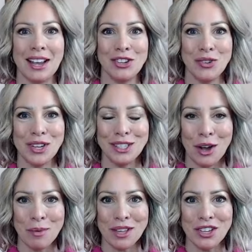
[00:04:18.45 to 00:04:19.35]
And you can
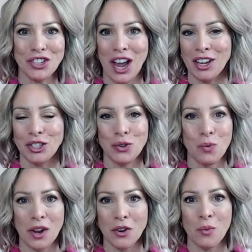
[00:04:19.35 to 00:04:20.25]
tell me in the chat too
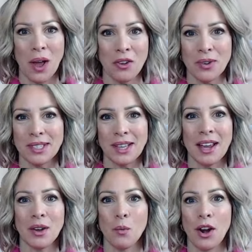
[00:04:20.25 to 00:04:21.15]
what your weather is
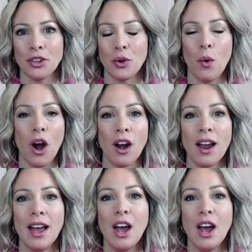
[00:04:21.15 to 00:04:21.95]
like and where you are.